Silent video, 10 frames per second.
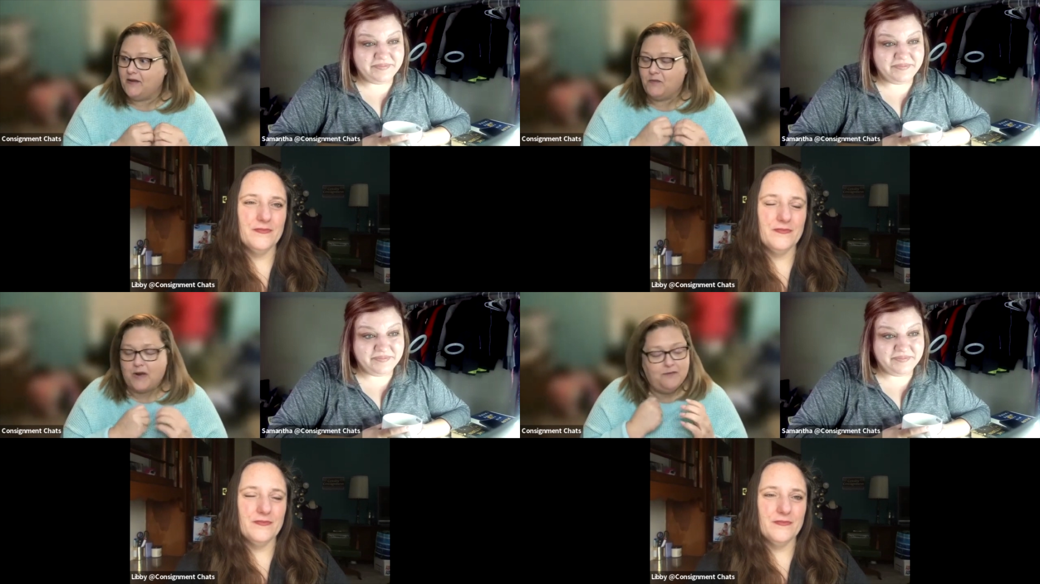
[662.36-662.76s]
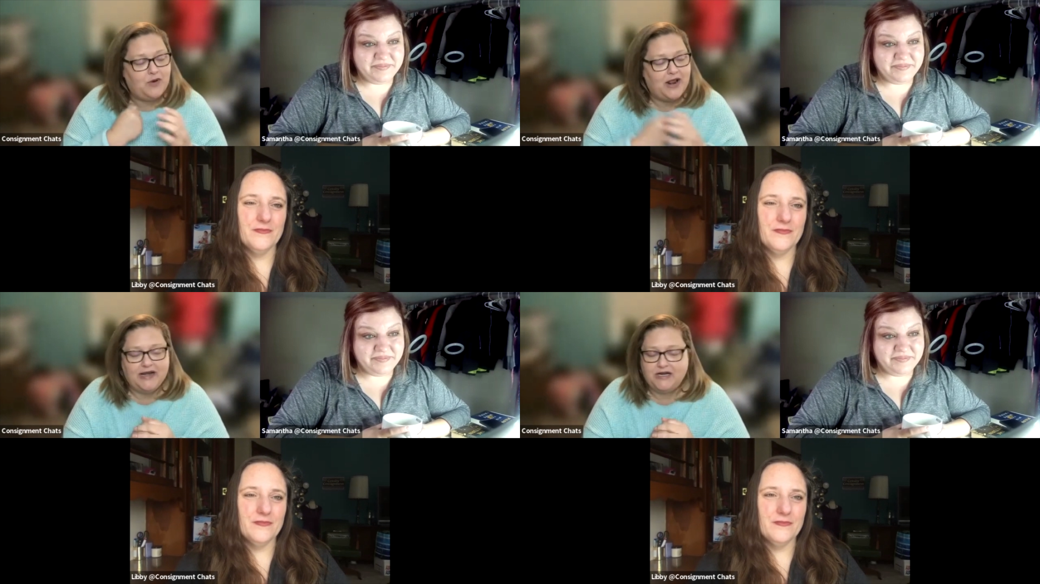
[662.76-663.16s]
Speaker 1: I I'm
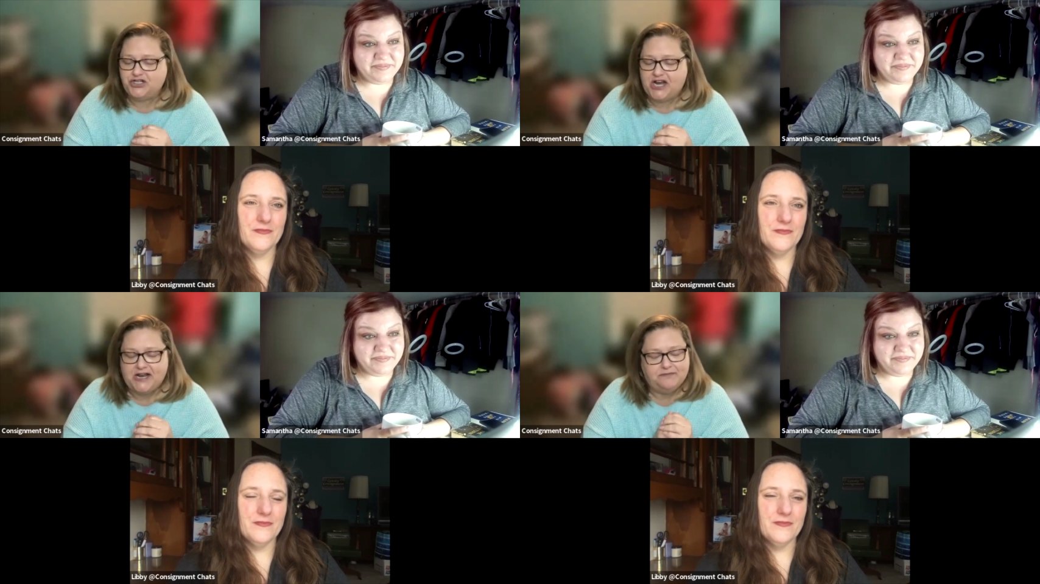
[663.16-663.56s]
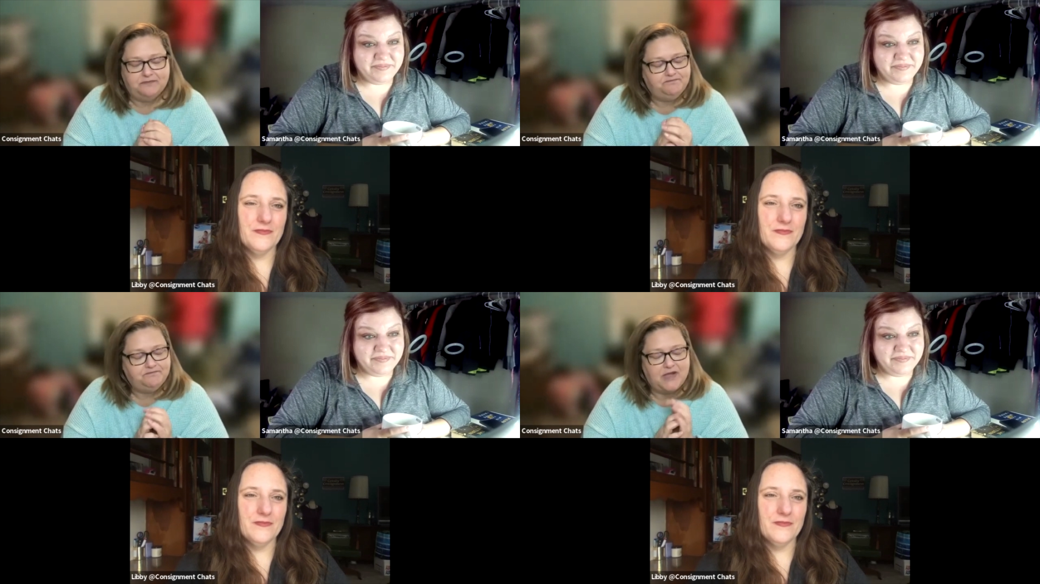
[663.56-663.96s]
ready to jam.
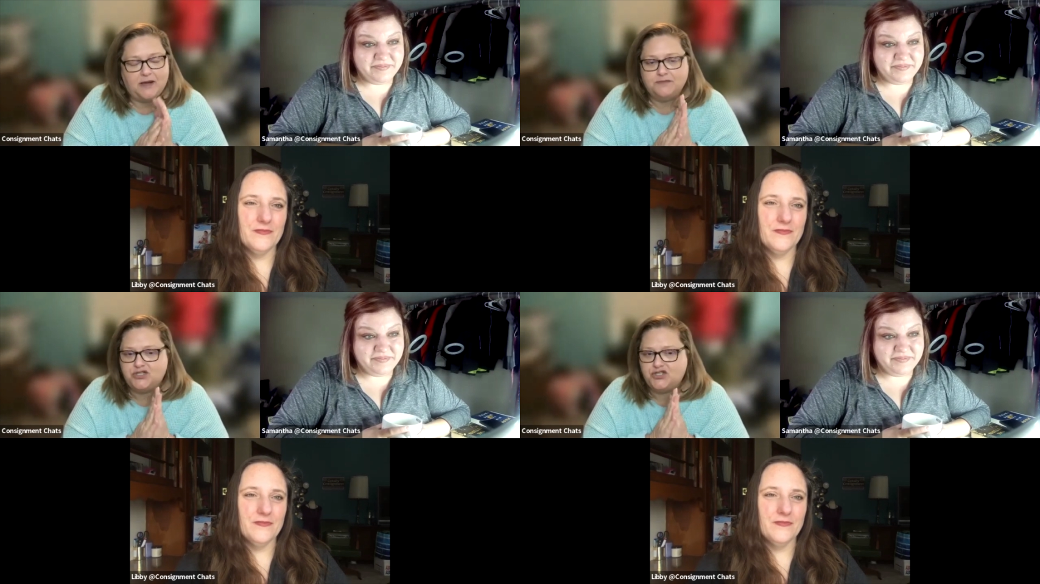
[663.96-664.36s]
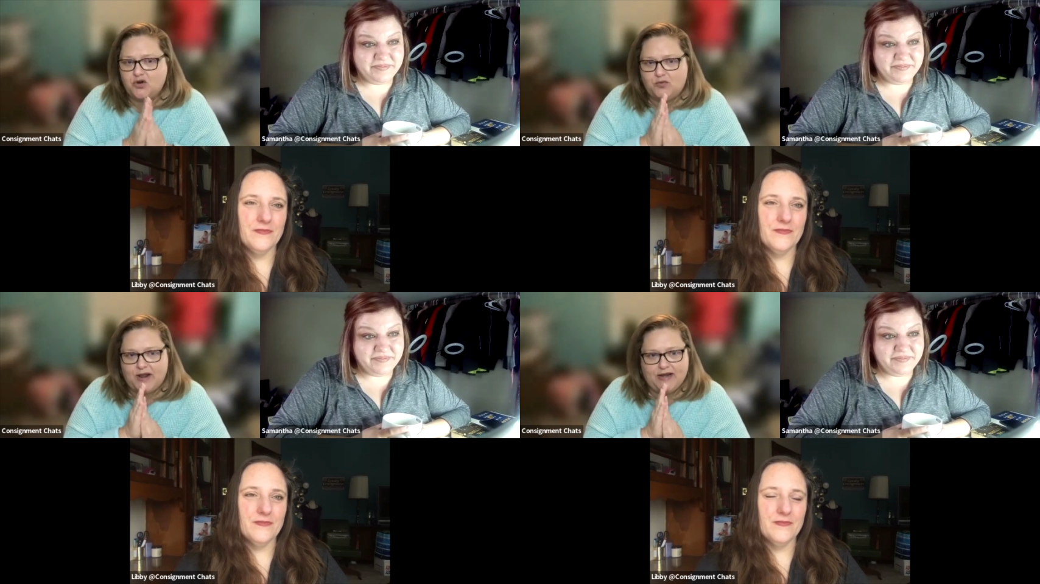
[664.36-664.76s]
I'm
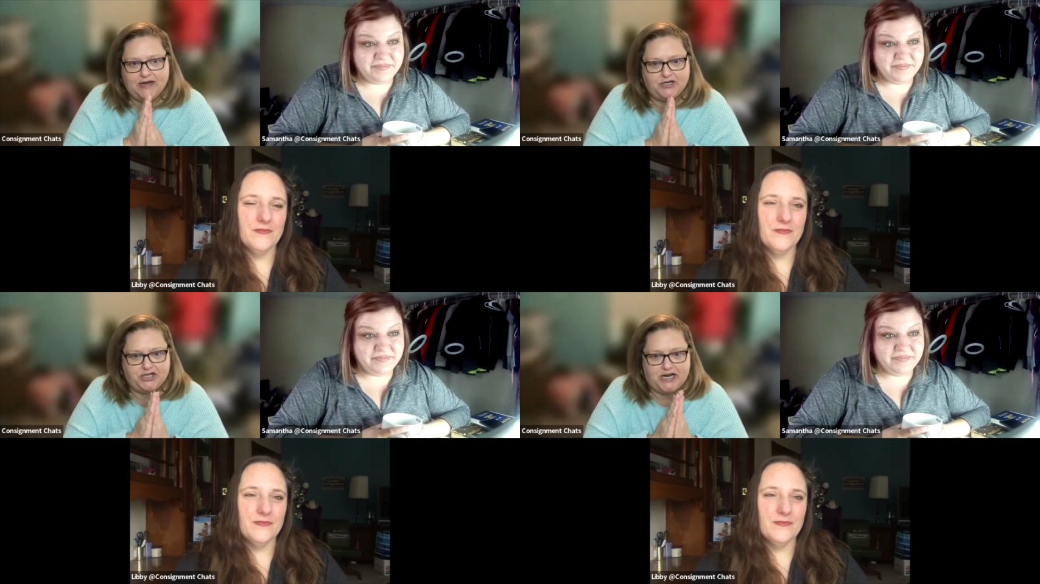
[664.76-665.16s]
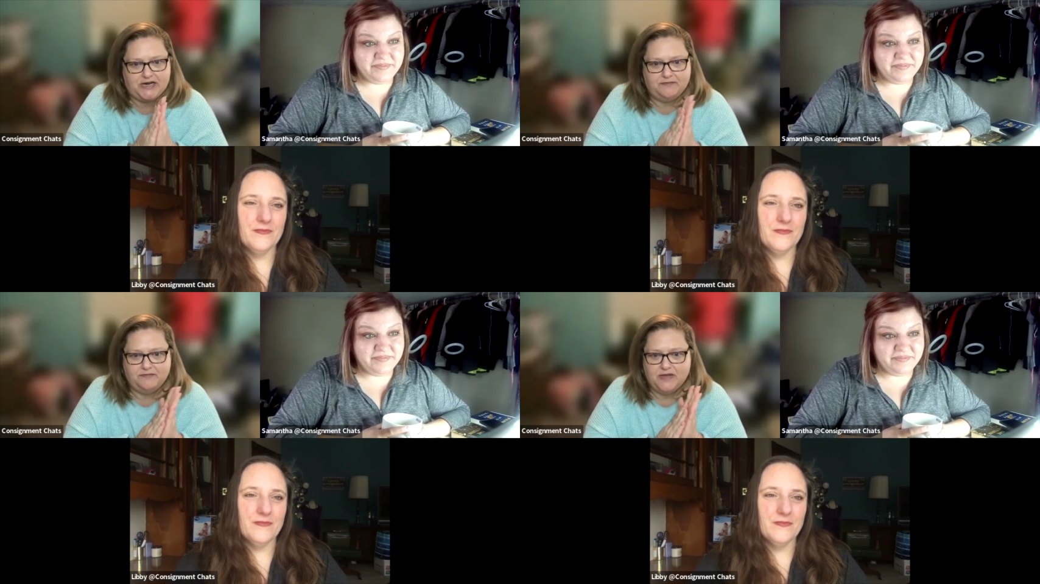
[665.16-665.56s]
so ready to
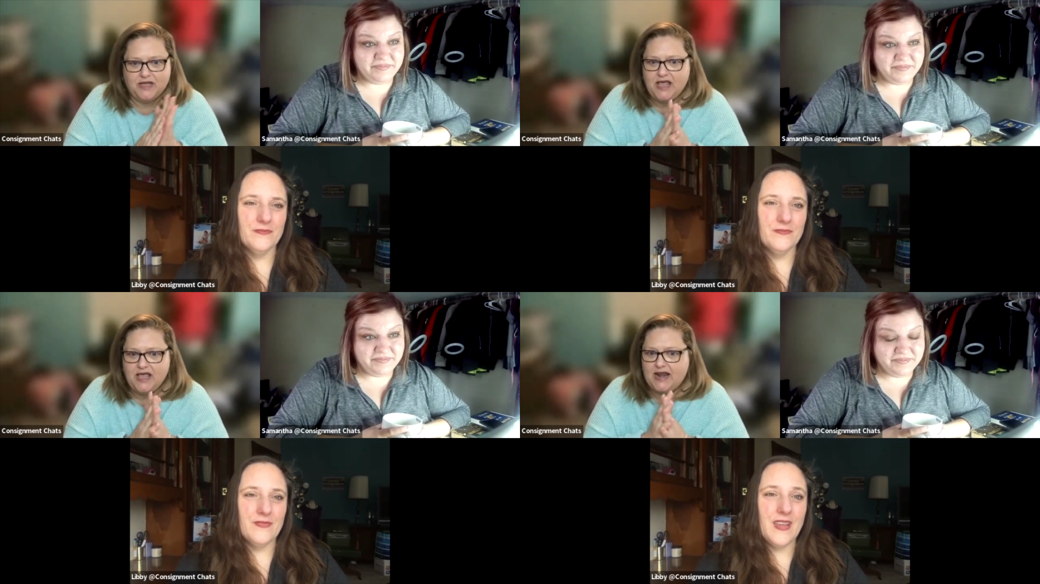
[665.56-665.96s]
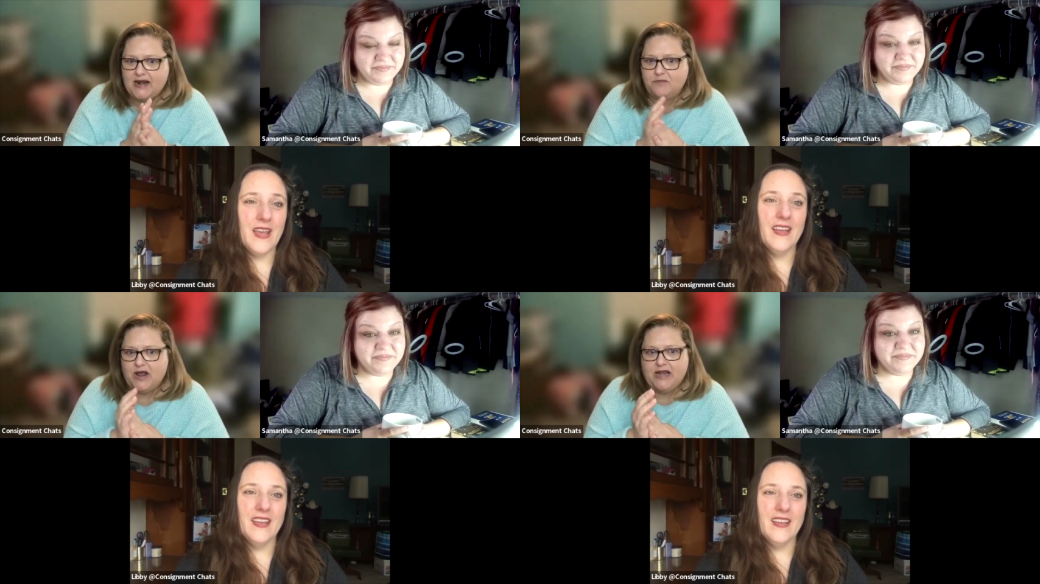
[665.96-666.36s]
jam, and
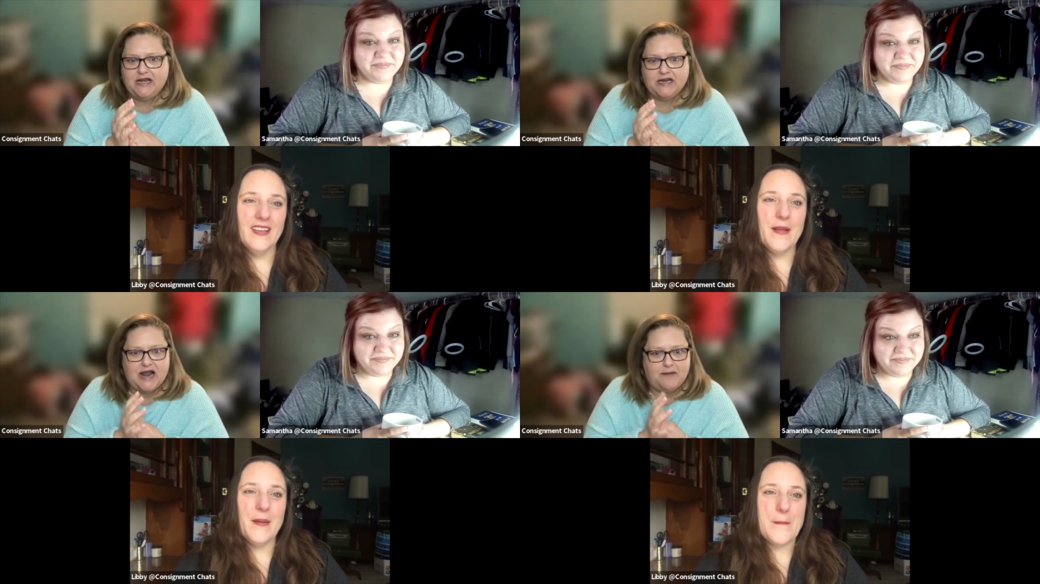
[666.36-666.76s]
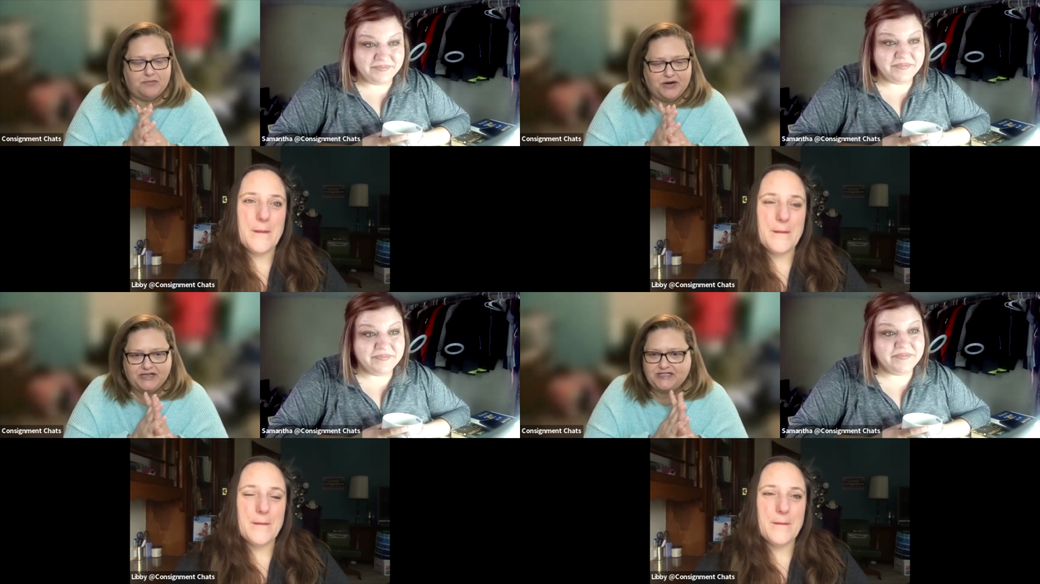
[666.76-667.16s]
I'm ready to not
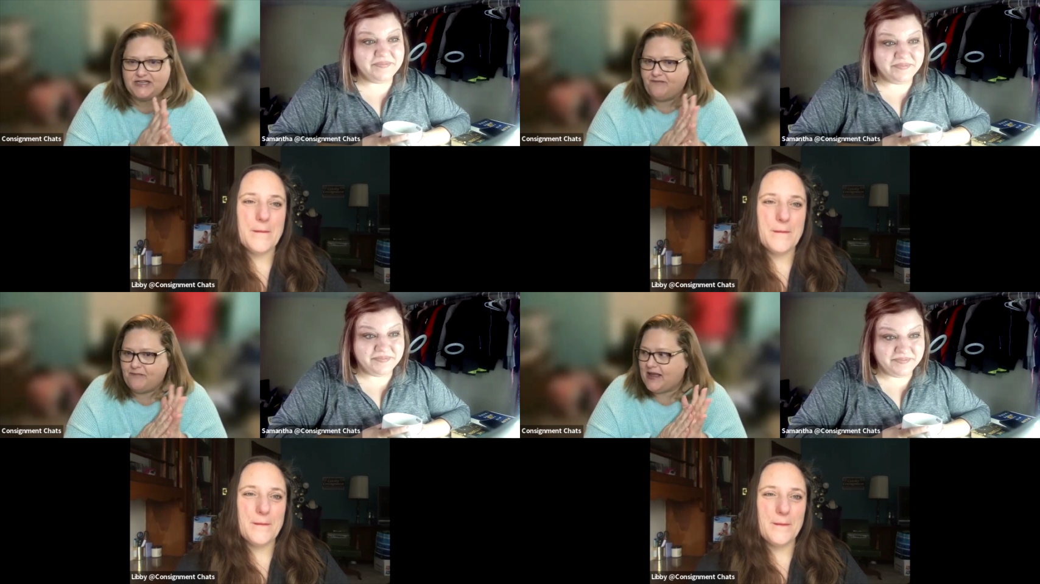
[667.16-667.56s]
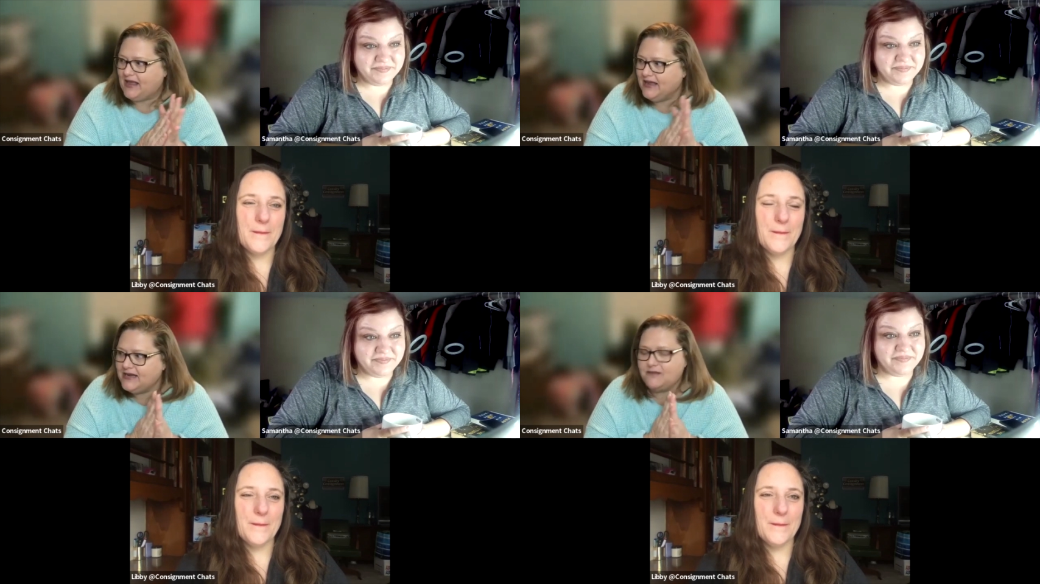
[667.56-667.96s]
bring stuff back into